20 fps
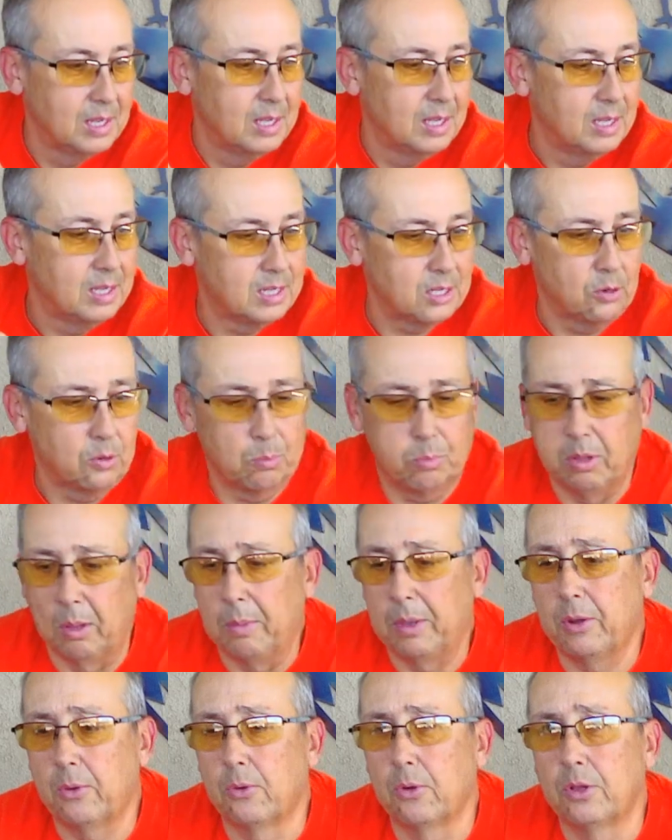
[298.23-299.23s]
So in
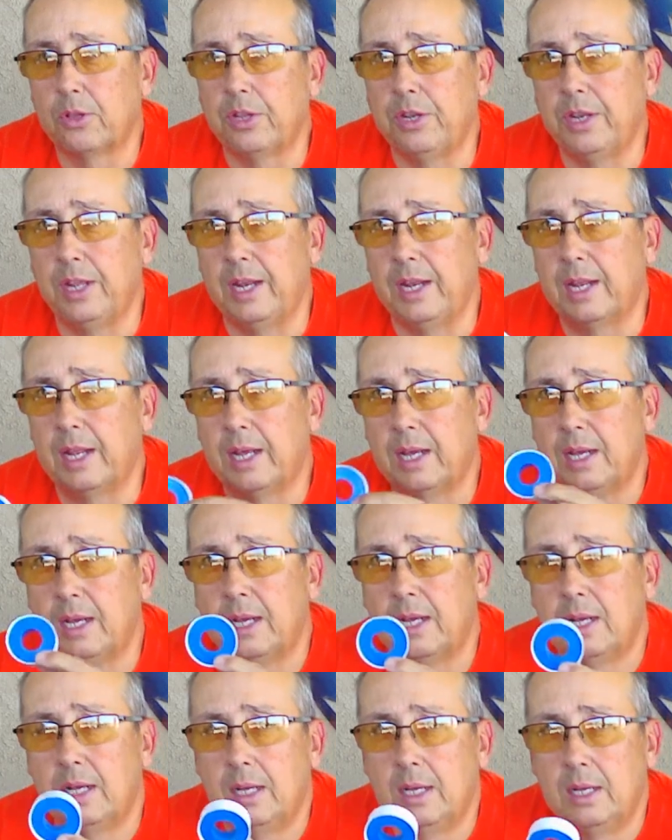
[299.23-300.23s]
plumbing world, you need
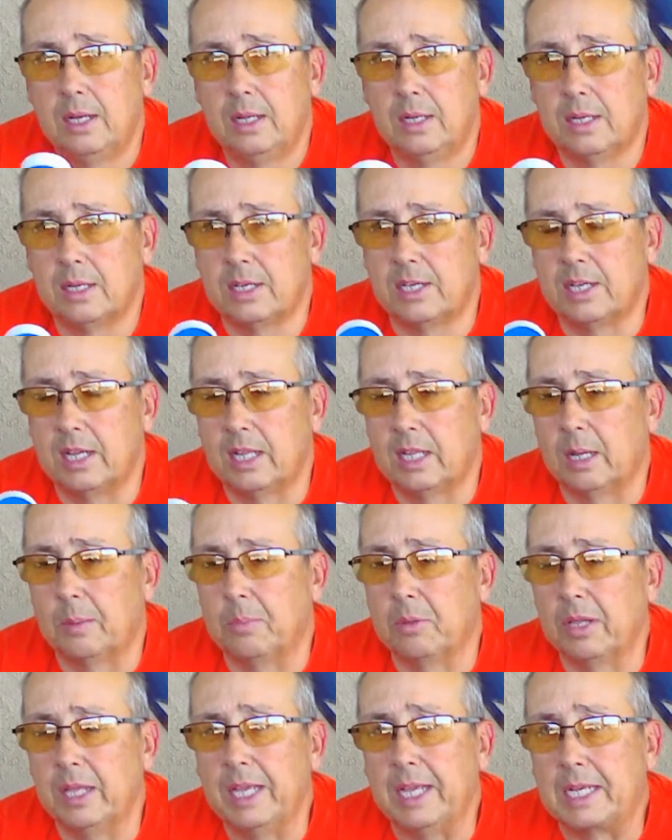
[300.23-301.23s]
to seal up
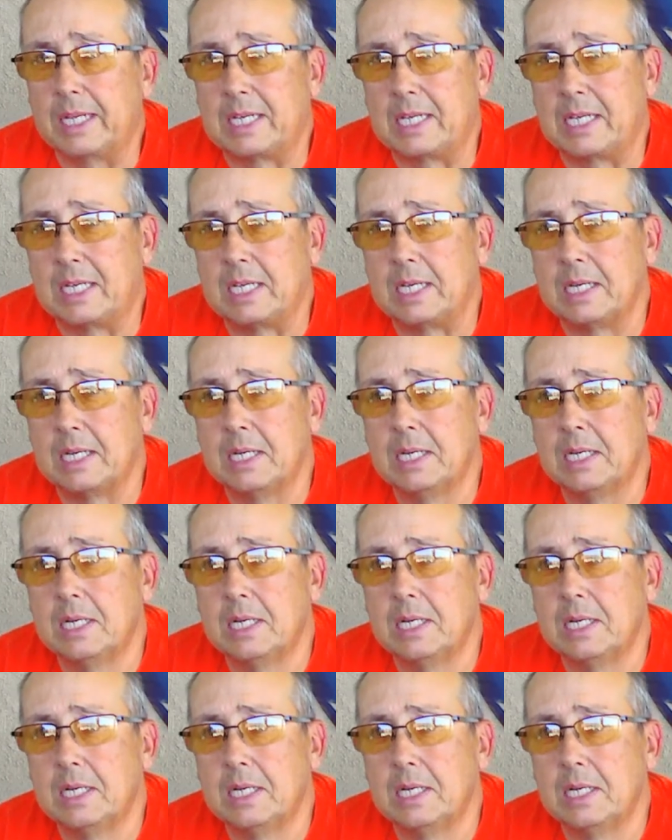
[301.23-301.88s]
leaks.